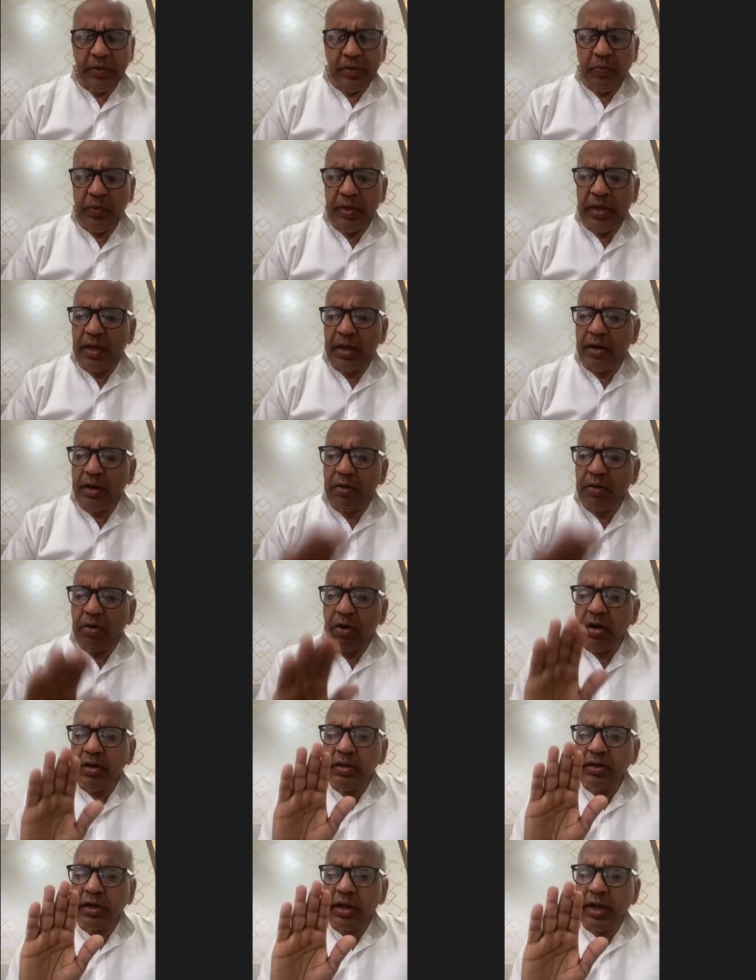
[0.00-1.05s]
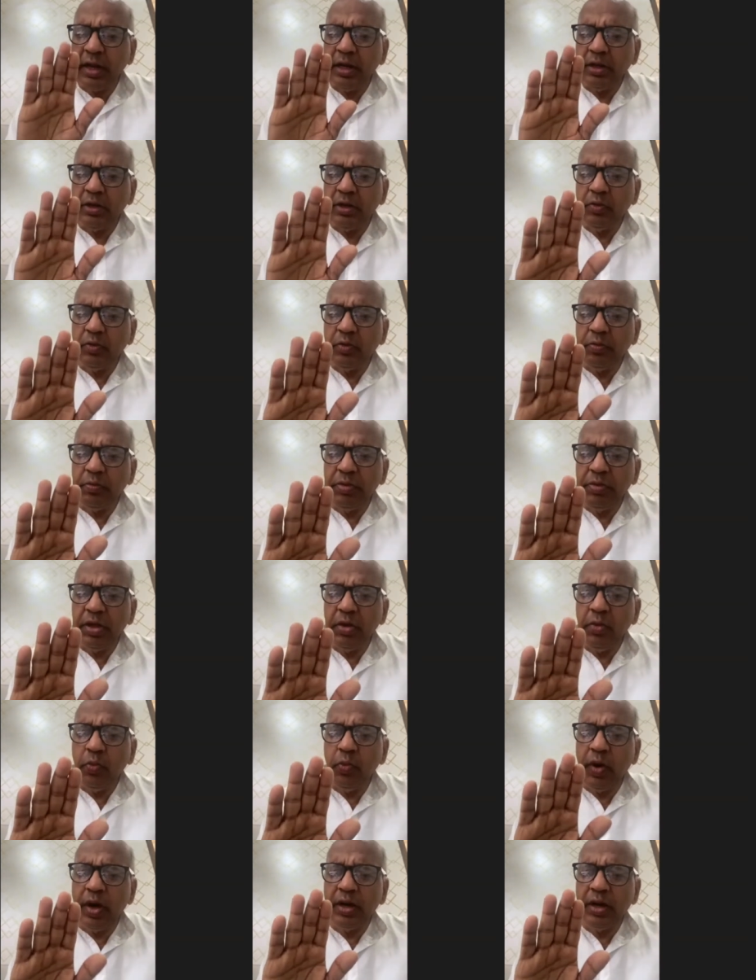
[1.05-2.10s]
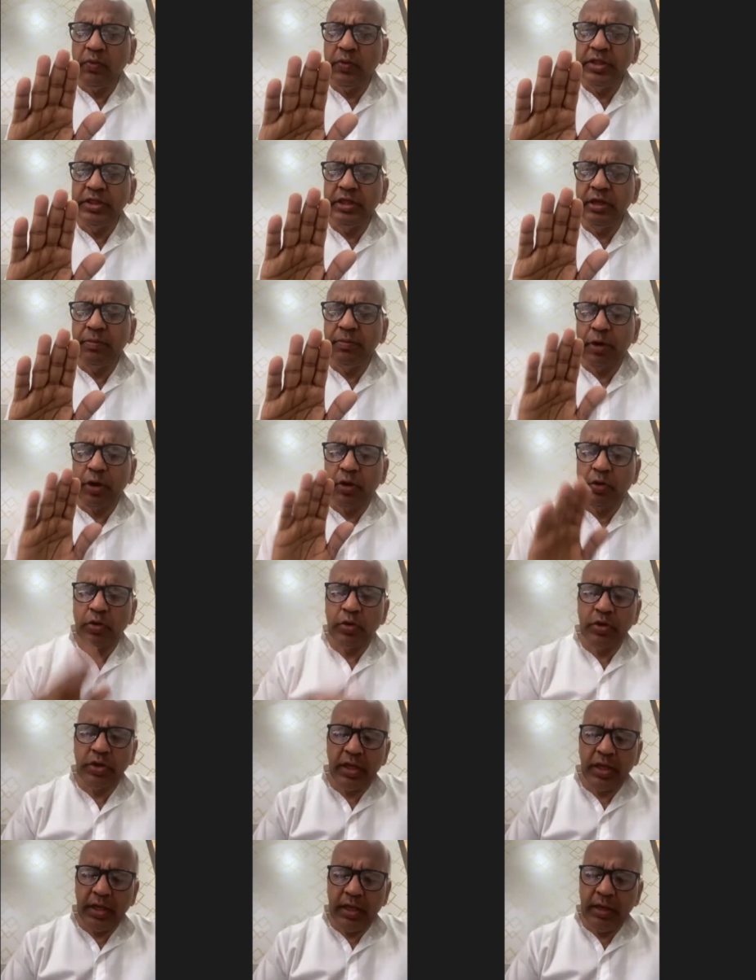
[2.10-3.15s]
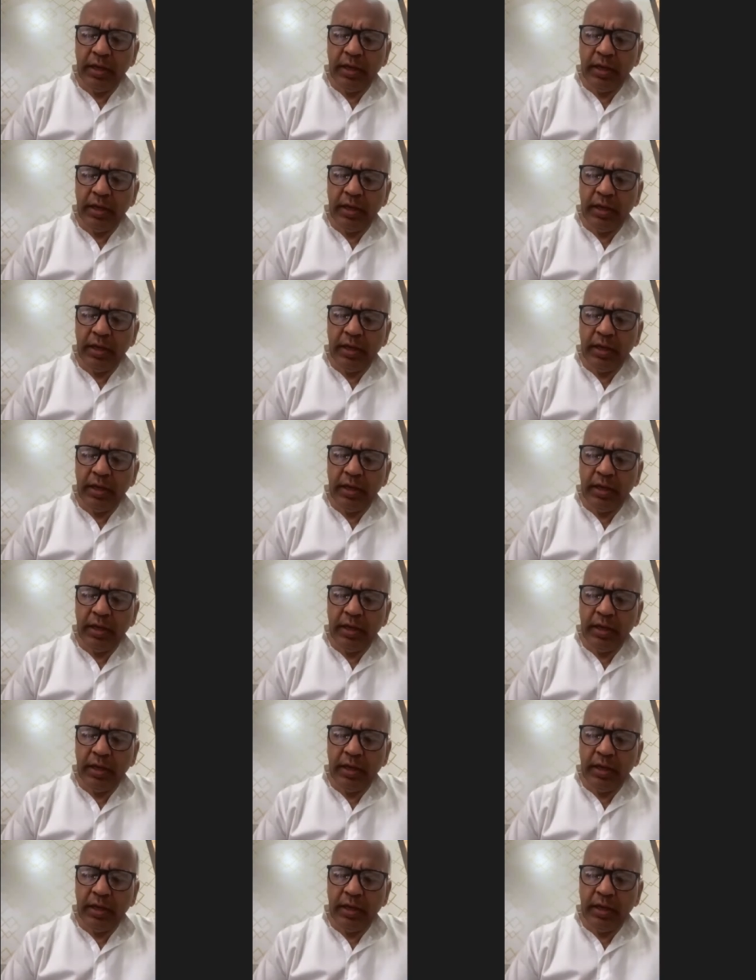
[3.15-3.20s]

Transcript: We are not trying to be one with the Prakriti.